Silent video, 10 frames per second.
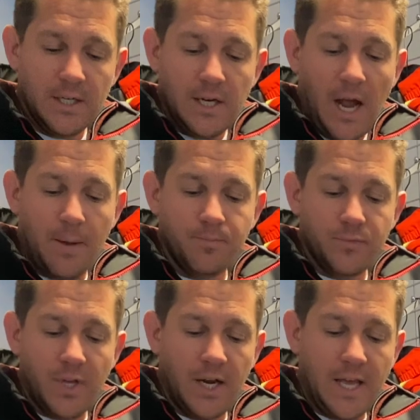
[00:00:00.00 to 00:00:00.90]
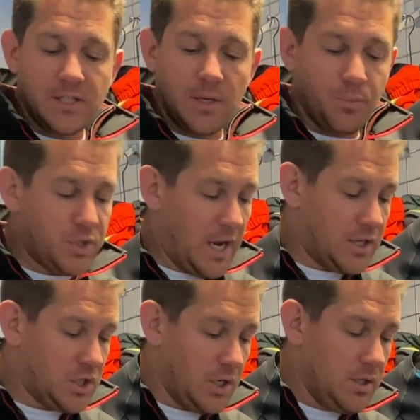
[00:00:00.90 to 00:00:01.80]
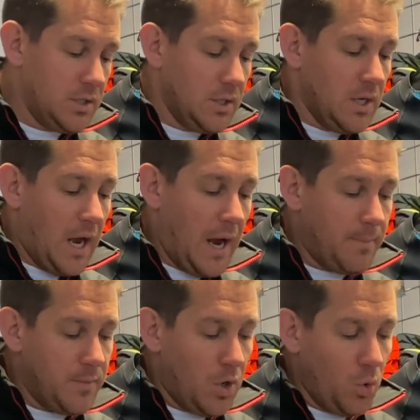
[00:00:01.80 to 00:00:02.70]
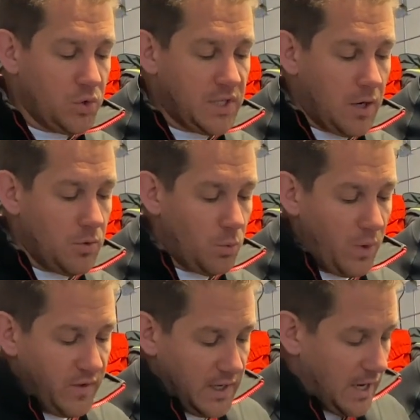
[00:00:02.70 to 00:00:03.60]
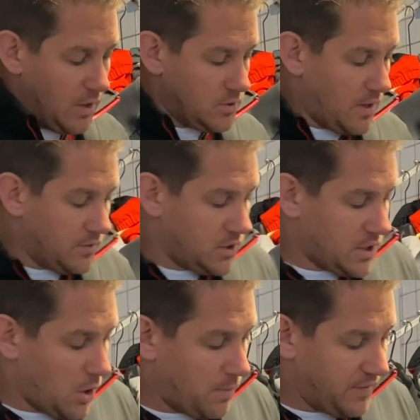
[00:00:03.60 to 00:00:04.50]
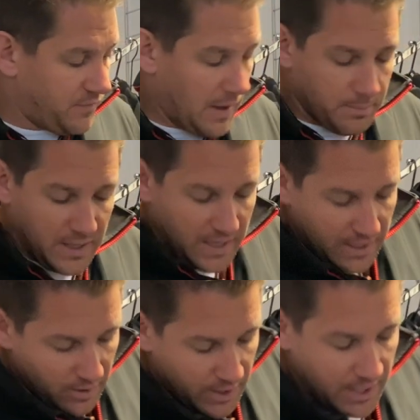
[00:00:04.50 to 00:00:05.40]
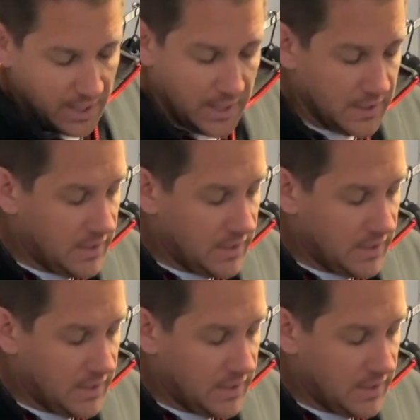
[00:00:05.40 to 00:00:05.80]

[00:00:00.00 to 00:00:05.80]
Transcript: an excellent protection. Also within here as well, I'll just hold my thumb here and here.